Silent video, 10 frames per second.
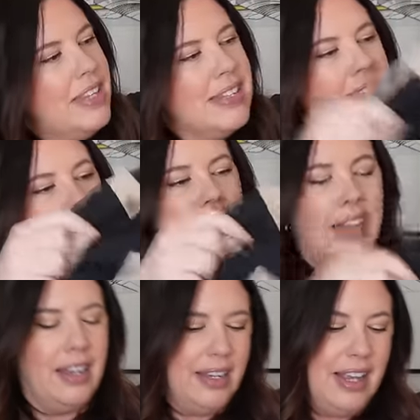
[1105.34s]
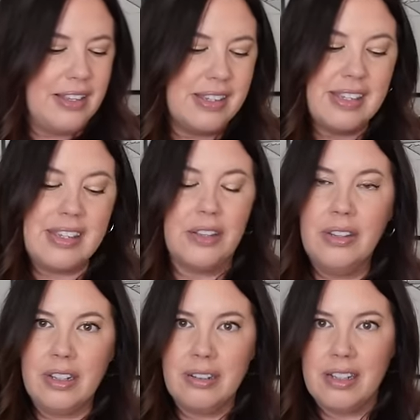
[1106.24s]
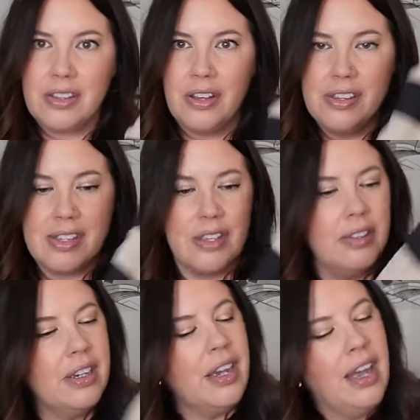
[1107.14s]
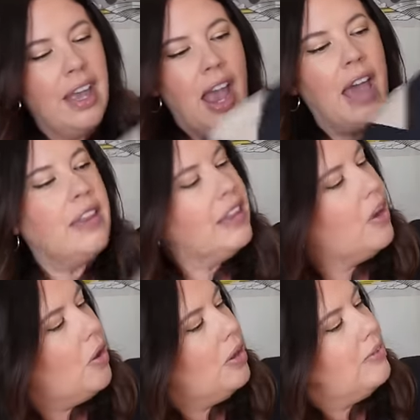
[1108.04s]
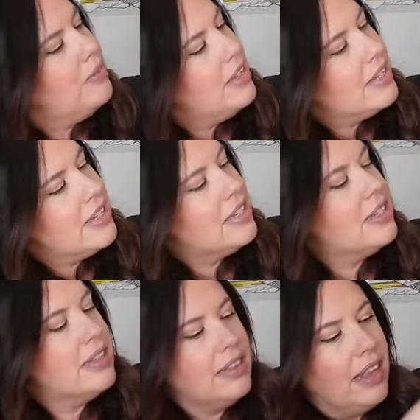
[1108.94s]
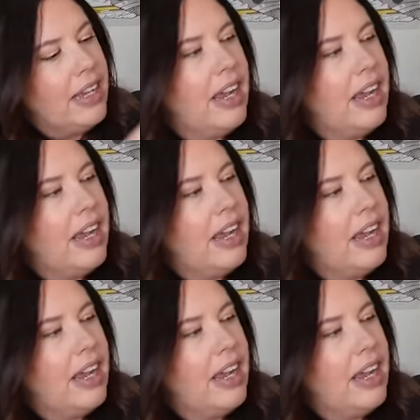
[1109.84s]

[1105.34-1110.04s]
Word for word: this, like, it's silk, it's all silk, and then all of this like